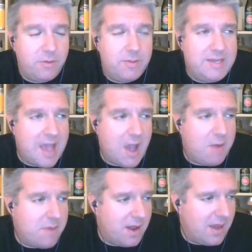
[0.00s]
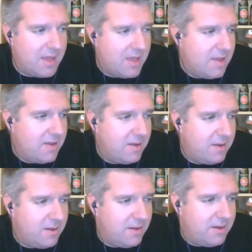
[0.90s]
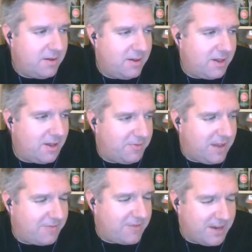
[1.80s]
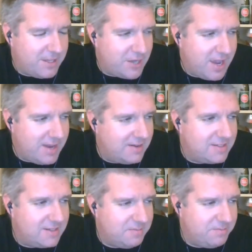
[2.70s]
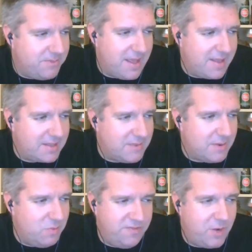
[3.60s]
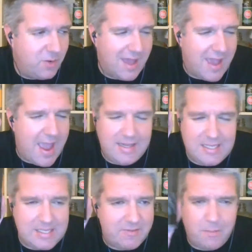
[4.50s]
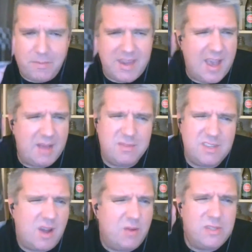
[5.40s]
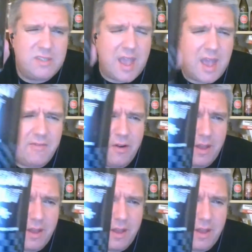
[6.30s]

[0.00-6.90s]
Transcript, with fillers: thumbing down my like left left on a giant beer that's been viewed like 87 times. Yo, know, just get a